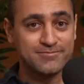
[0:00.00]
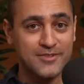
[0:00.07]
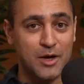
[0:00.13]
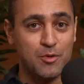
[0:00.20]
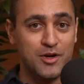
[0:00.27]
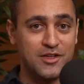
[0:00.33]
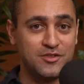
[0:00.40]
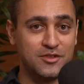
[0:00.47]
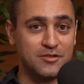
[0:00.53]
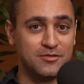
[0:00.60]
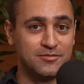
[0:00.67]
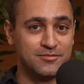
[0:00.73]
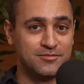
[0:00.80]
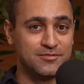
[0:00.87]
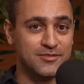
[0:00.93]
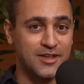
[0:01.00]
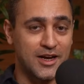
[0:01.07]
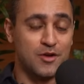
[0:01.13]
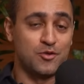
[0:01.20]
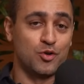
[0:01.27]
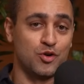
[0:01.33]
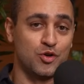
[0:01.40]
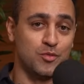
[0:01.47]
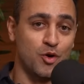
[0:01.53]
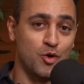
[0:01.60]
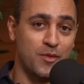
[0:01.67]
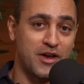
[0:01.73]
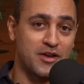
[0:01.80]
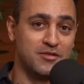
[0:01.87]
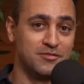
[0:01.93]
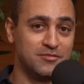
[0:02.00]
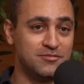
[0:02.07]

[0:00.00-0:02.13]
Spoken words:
I will listen and I'll talk to you about mine.